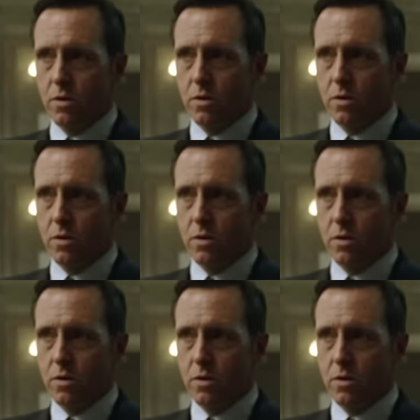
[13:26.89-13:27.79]

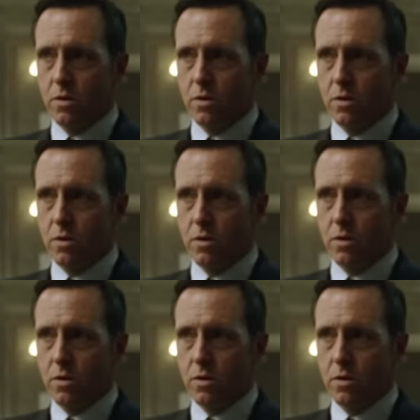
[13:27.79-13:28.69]

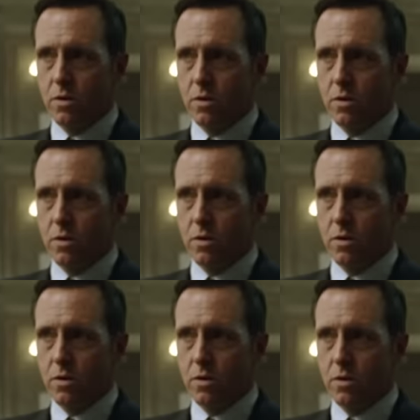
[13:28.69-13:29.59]

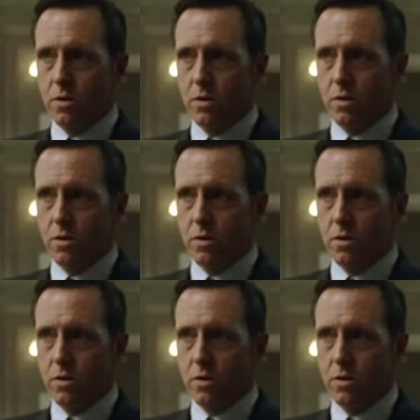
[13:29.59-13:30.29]
[no speech]